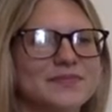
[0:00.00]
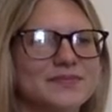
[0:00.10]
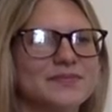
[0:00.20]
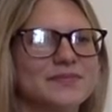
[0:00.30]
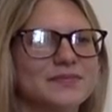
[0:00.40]

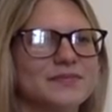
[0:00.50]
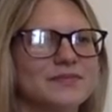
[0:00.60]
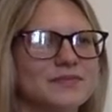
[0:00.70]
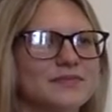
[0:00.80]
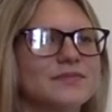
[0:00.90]

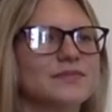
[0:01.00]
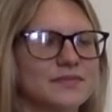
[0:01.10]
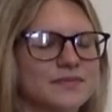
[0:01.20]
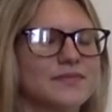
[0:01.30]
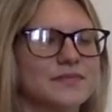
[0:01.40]

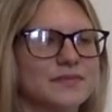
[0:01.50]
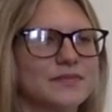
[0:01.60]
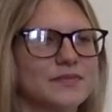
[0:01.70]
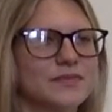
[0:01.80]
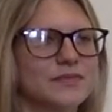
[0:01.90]

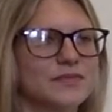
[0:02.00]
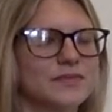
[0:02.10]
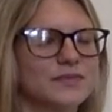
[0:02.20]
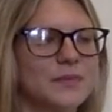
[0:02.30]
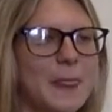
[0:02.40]

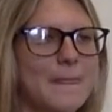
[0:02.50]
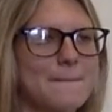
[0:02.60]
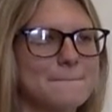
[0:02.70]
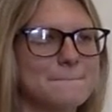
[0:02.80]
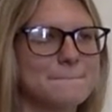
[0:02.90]

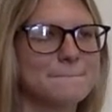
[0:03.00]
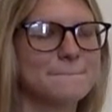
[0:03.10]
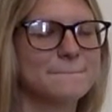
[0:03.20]
No words are spoken by the person on screen.